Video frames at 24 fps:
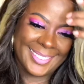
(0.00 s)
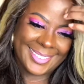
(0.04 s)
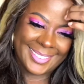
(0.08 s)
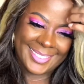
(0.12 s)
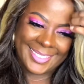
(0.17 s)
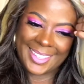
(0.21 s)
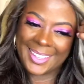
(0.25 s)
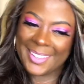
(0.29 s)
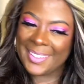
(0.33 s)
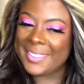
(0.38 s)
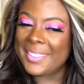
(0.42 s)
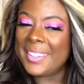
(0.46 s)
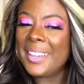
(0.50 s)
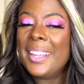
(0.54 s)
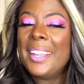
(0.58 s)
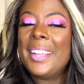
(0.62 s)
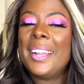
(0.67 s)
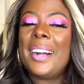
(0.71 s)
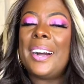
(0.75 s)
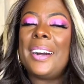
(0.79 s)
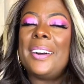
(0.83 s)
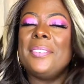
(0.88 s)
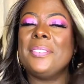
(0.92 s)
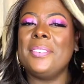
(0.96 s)
So
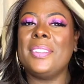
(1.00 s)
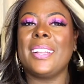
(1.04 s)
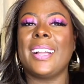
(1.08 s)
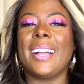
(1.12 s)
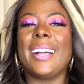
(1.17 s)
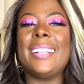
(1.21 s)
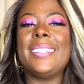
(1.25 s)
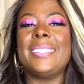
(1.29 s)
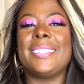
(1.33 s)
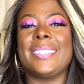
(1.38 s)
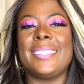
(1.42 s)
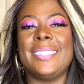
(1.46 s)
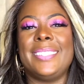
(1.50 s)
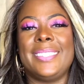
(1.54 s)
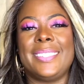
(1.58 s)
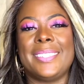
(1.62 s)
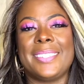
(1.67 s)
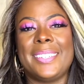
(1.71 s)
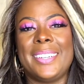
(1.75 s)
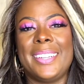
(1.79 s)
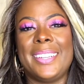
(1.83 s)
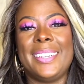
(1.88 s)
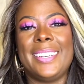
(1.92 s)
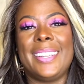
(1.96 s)
I hope you guys
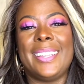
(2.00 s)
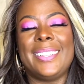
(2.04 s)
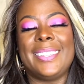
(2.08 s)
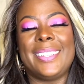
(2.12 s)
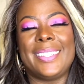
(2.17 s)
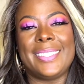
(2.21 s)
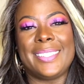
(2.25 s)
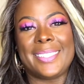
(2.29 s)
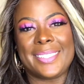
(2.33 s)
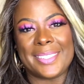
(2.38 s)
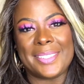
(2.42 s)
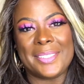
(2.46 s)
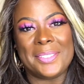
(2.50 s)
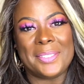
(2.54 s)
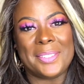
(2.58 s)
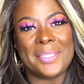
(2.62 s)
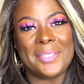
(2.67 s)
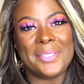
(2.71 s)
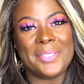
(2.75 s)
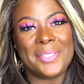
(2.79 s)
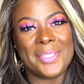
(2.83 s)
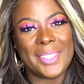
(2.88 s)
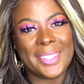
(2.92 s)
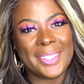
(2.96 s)
enjoyed this
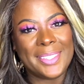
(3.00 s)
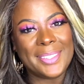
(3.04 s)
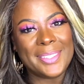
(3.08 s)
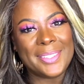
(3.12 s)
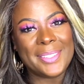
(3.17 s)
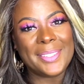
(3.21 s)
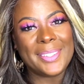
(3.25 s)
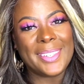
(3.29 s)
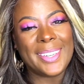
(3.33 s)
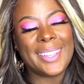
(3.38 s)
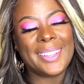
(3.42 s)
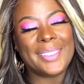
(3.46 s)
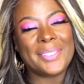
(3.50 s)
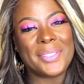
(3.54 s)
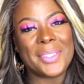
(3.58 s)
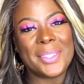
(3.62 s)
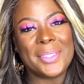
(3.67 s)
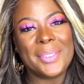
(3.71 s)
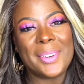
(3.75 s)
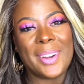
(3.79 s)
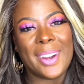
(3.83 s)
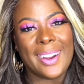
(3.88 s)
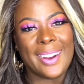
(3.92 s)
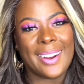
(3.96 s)
review. If
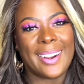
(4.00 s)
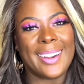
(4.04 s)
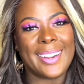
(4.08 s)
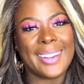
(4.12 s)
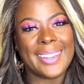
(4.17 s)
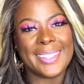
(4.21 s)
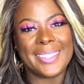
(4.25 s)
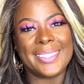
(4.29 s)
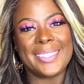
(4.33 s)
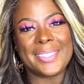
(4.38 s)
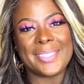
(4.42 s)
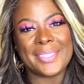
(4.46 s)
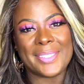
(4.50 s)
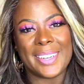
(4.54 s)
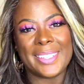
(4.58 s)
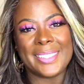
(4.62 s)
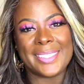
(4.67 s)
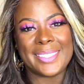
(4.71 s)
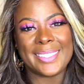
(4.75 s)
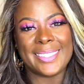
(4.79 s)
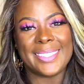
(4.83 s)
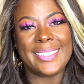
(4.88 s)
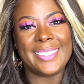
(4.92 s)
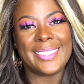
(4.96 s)
you are
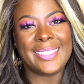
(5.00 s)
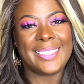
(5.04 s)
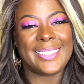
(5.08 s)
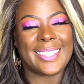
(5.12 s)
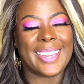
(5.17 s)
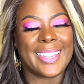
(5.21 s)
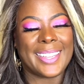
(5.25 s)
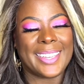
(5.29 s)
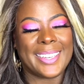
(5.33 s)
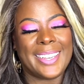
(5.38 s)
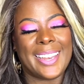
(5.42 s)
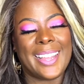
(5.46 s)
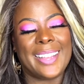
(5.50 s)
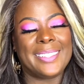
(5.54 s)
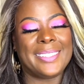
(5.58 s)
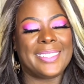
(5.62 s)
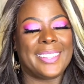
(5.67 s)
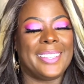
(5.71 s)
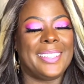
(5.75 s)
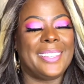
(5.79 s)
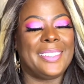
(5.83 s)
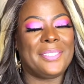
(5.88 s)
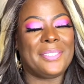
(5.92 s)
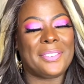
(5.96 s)
interested in checking
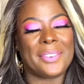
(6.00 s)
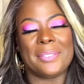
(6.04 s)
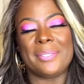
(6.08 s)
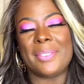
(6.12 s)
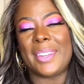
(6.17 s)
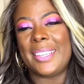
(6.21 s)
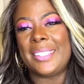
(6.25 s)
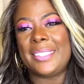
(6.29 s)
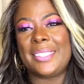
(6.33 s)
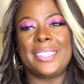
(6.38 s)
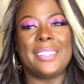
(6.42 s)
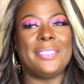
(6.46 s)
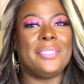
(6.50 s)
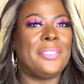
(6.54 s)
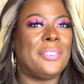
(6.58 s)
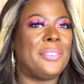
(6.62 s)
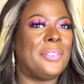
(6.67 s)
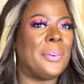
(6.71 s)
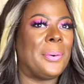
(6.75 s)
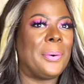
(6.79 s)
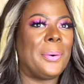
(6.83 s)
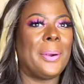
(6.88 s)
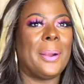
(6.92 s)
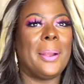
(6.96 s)
out the information
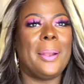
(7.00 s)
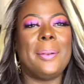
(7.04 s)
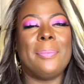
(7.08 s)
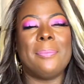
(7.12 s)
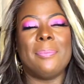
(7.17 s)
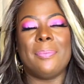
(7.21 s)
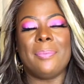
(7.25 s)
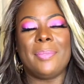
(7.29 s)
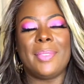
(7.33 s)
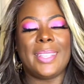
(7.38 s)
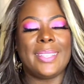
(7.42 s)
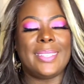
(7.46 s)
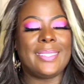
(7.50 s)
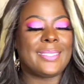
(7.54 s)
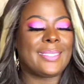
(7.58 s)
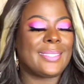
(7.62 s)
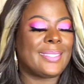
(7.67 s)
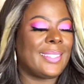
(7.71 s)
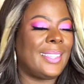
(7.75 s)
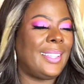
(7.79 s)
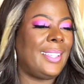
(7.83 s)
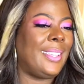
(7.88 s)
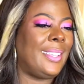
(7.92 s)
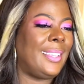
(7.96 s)
for
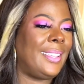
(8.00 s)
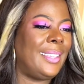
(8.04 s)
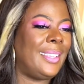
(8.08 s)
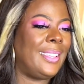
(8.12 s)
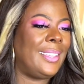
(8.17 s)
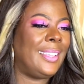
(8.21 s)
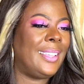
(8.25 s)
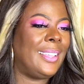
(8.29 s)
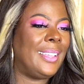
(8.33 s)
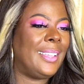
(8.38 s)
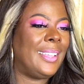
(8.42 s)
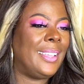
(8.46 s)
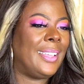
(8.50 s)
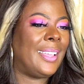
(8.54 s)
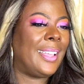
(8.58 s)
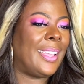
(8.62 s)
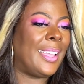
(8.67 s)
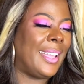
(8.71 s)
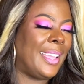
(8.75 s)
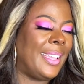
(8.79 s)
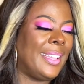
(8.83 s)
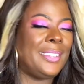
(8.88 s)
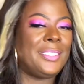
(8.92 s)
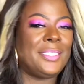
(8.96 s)
Miss
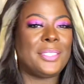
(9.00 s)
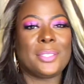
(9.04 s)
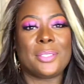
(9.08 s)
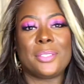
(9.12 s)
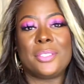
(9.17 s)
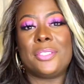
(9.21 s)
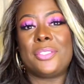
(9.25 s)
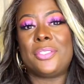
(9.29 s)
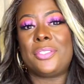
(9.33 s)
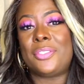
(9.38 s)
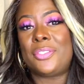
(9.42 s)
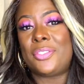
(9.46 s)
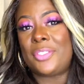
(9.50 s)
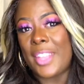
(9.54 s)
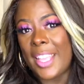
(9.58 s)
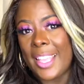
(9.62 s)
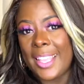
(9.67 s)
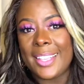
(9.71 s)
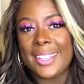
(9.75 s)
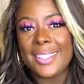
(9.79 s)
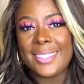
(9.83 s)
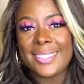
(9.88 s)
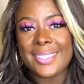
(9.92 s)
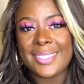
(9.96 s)
Angel
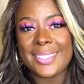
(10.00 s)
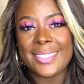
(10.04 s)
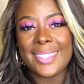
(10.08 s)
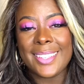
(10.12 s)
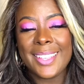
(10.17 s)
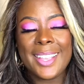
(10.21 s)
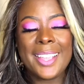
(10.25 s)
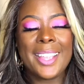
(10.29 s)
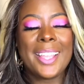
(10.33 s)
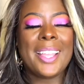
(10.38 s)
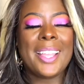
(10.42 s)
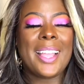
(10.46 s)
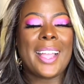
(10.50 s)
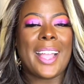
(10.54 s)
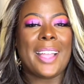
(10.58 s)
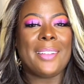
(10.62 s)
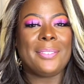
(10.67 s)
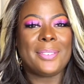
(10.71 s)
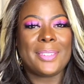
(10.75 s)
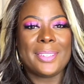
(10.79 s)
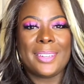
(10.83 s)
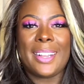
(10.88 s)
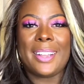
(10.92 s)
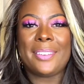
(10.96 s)
Face,
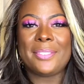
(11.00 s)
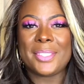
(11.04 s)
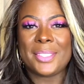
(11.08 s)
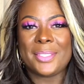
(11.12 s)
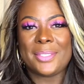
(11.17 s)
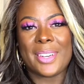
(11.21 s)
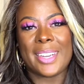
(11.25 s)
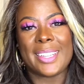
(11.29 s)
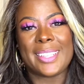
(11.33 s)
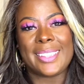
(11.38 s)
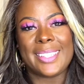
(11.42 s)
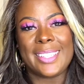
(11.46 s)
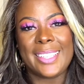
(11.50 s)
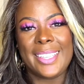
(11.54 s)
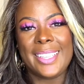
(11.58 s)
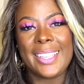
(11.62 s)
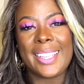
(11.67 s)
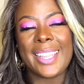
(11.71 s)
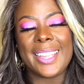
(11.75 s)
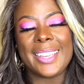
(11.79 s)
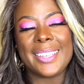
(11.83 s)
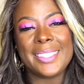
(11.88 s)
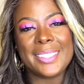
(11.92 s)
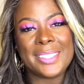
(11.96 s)
I will have a direct
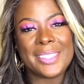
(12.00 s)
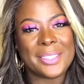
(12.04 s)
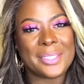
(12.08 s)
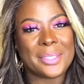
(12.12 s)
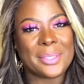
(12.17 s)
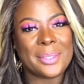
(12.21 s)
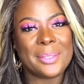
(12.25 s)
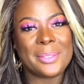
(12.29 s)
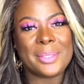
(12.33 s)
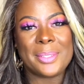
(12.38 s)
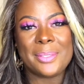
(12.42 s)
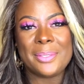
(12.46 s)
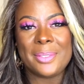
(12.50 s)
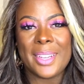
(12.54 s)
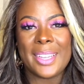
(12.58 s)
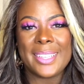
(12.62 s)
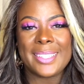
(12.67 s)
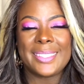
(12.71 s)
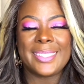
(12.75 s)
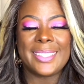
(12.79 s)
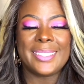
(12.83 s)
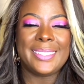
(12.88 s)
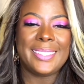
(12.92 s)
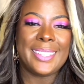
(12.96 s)
link in the description
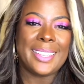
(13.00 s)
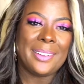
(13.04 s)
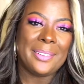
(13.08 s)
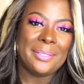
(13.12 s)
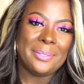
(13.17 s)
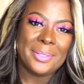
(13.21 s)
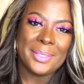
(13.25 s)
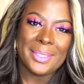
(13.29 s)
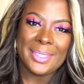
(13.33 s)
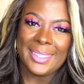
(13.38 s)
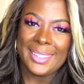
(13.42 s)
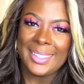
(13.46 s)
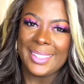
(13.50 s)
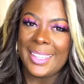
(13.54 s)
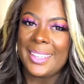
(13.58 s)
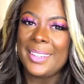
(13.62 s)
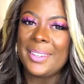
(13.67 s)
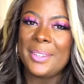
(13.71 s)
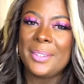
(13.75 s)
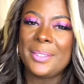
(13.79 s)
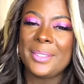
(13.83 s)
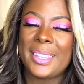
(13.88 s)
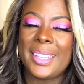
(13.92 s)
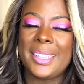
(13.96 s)
box down
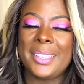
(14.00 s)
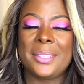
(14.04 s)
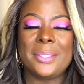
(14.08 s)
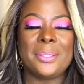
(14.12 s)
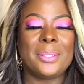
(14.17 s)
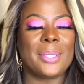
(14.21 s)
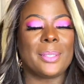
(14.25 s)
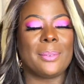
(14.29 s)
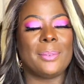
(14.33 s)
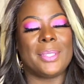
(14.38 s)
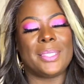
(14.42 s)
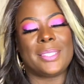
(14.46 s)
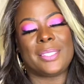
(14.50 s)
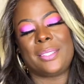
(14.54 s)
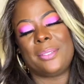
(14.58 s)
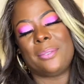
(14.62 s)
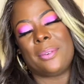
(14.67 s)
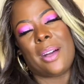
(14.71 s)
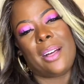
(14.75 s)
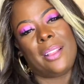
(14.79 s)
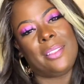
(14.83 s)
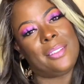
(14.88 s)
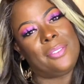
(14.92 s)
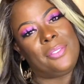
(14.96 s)
below. Thank you so much
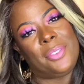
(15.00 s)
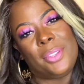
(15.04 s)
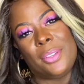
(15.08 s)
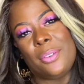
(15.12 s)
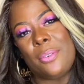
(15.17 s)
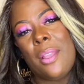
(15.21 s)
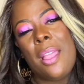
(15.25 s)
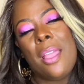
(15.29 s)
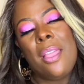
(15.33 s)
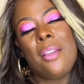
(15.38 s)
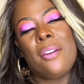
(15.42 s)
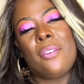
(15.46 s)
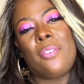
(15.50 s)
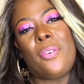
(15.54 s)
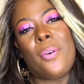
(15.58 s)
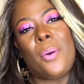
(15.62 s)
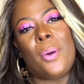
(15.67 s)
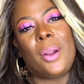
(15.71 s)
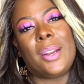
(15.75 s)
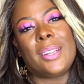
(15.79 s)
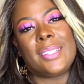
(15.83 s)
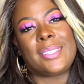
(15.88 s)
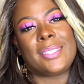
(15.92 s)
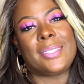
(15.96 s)
to all of you
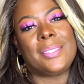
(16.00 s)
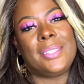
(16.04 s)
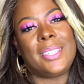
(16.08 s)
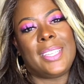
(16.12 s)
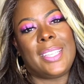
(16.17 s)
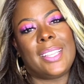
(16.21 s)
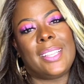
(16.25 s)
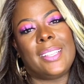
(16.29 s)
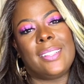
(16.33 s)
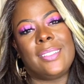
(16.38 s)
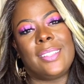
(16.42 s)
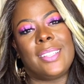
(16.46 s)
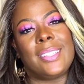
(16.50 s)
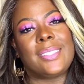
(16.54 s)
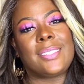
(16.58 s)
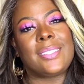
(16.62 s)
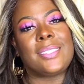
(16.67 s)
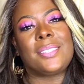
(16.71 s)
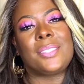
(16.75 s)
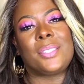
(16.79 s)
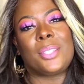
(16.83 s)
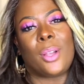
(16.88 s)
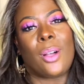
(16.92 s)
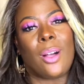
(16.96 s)
for tuning in.
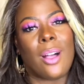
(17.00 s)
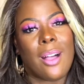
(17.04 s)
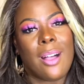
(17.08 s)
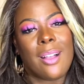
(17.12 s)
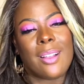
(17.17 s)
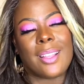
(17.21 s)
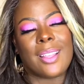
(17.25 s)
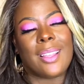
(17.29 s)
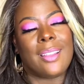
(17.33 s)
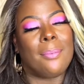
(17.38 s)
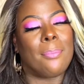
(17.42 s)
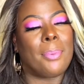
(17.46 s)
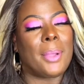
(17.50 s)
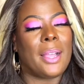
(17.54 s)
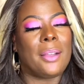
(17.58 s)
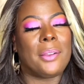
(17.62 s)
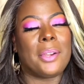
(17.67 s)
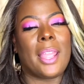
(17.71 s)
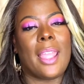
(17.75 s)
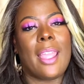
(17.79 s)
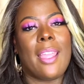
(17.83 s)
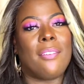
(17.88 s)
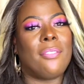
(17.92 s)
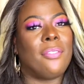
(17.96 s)
Let's talk
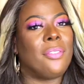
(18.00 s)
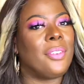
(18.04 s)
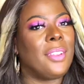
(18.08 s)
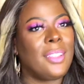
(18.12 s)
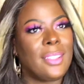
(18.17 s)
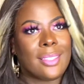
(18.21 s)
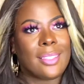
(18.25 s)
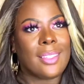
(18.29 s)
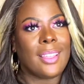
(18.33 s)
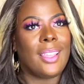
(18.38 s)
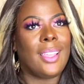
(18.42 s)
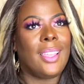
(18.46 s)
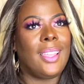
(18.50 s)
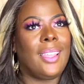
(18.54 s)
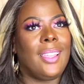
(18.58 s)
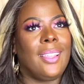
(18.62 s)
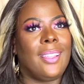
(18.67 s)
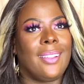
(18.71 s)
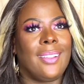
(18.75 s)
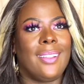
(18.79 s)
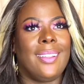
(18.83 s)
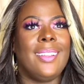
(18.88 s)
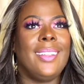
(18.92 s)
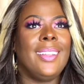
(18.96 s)
about
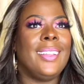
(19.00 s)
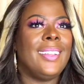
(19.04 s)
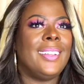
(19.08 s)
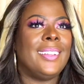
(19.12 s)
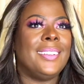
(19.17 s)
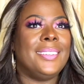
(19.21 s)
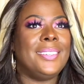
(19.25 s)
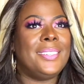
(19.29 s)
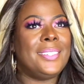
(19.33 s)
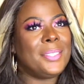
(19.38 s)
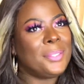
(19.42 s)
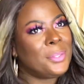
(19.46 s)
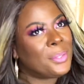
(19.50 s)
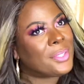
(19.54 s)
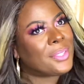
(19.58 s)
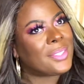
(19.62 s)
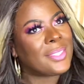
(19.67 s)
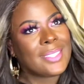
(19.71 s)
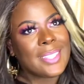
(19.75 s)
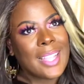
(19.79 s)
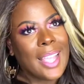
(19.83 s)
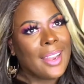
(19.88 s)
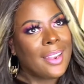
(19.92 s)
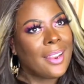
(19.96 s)
everything. New
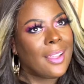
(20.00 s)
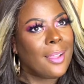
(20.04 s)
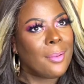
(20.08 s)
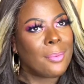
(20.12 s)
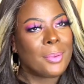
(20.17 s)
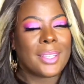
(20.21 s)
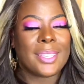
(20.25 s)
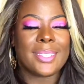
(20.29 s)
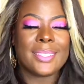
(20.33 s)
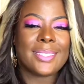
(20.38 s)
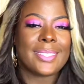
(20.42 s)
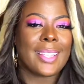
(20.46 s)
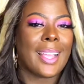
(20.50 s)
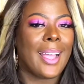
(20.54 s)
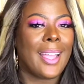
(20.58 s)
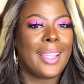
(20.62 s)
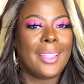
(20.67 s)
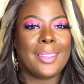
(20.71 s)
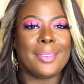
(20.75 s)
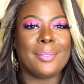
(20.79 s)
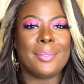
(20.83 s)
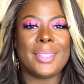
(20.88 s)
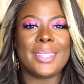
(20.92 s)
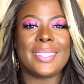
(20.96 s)
setup, because
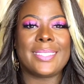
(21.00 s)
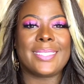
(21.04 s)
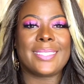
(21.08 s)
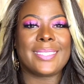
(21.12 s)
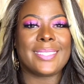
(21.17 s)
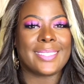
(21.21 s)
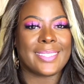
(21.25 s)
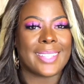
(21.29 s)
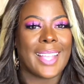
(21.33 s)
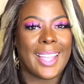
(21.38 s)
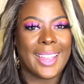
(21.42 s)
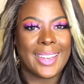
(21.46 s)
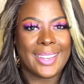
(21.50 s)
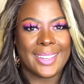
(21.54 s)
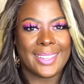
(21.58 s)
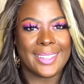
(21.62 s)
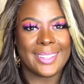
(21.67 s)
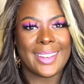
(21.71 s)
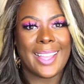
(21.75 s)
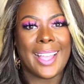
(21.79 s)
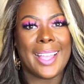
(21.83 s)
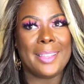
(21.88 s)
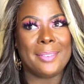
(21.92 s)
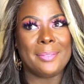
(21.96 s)
I am
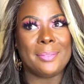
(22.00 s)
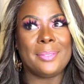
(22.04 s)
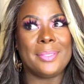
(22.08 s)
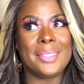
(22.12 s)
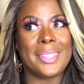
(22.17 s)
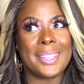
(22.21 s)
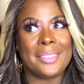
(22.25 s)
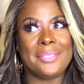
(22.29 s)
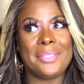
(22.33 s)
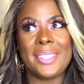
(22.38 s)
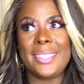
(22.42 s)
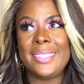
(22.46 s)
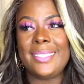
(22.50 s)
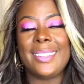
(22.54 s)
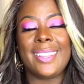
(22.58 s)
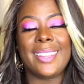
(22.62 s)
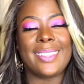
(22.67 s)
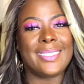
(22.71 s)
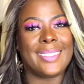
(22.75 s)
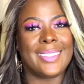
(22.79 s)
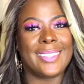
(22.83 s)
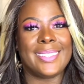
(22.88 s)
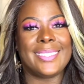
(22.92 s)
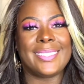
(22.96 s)
excited. I'm loving
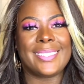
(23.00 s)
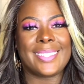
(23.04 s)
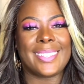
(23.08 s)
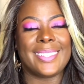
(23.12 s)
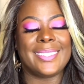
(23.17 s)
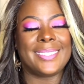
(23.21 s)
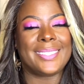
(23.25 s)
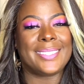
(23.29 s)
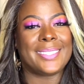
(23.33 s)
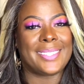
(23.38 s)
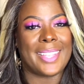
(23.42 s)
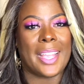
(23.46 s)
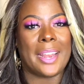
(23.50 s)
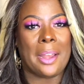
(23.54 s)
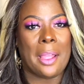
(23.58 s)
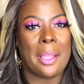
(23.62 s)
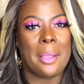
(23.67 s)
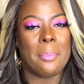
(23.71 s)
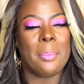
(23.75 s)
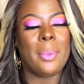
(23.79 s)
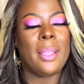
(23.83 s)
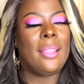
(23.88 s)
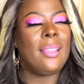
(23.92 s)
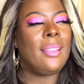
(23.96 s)
this
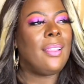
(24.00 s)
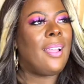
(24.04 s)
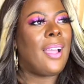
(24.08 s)
setup.